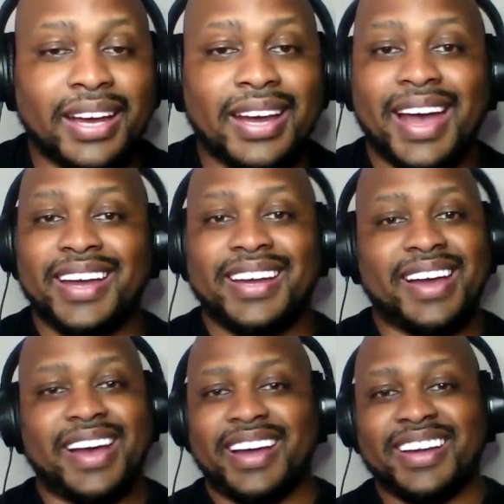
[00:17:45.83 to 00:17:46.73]

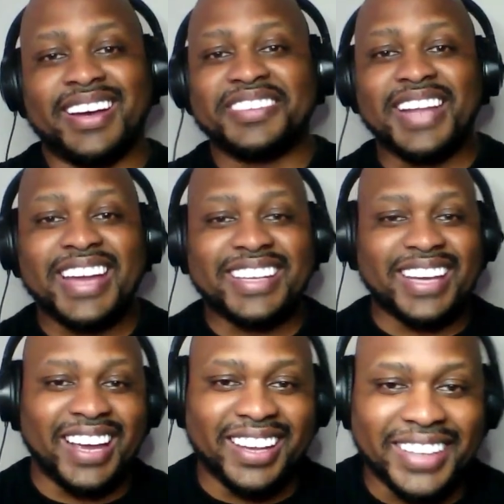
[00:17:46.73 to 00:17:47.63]
I unlike
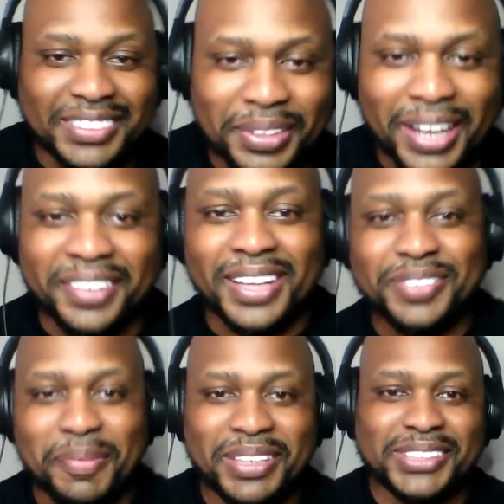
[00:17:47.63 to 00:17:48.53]
Anne. That's why
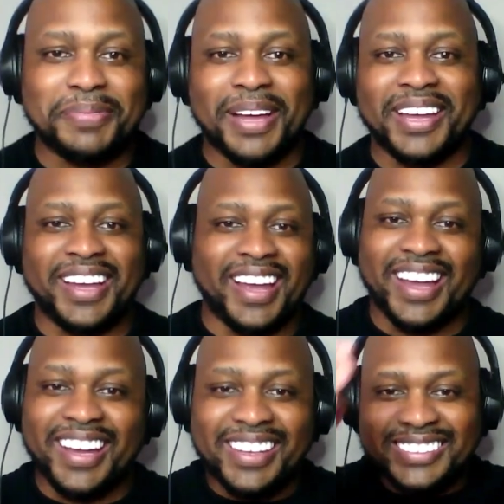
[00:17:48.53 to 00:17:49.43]
I mentioned about
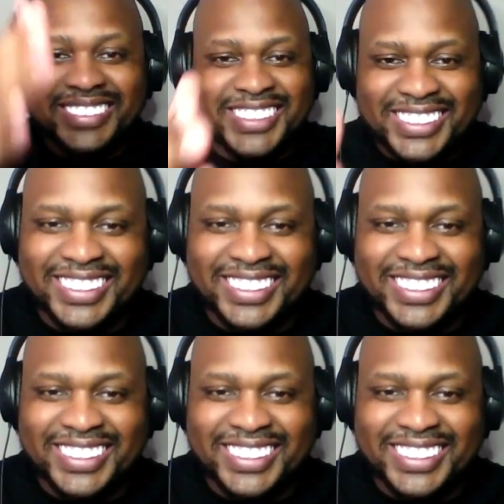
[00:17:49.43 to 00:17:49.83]
Anne's